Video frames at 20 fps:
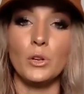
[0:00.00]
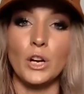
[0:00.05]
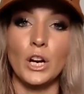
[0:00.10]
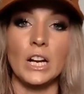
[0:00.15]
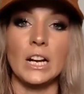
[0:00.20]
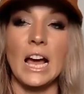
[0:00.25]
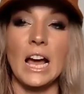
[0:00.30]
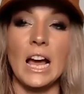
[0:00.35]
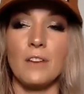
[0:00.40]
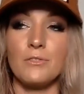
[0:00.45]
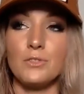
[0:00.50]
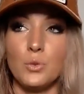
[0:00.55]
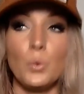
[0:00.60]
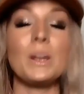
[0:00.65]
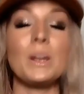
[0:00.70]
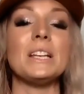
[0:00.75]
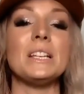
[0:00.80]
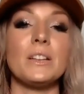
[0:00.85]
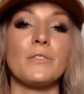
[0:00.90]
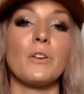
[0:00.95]
you're going to have
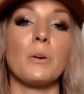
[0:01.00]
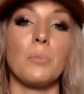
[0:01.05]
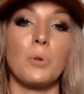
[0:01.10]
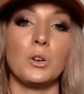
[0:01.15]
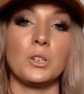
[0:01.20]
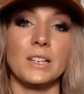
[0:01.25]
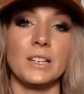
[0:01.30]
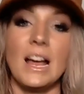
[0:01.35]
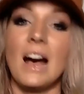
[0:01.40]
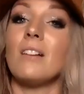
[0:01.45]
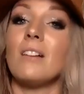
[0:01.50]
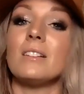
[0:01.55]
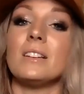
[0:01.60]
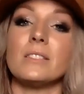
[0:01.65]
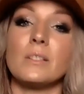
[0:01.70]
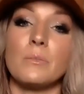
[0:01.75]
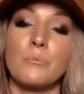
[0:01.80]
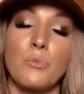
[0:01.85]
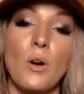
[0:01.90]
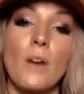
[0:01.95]
20 different
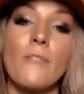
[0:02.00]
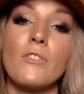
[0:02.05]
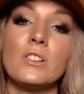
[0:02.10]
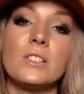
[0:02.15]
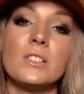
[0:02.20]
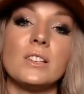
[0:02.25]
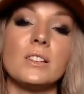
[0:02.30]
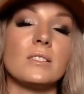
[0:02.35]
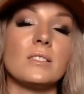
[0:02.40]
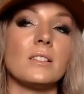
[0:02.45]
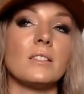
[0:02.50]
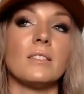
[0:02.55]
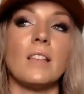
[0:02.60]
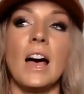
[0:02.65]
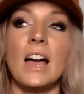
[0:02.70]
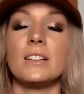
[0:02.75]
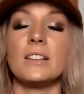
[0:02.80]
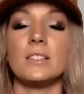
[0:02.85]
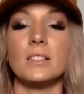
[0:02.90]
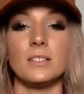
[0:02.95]
personalities and preferences and
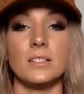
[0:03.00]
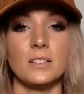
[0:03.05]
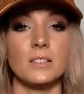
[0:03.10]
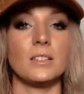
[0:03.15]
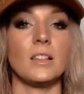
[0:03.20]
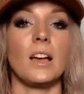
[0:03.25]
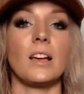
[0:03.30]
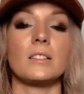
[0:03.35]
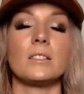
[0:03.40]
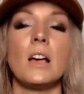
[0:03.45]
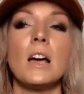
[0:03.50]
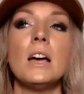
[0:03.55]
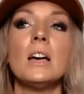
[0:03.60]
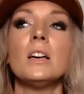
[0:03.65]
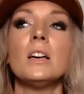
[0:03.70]
likes and dislikes.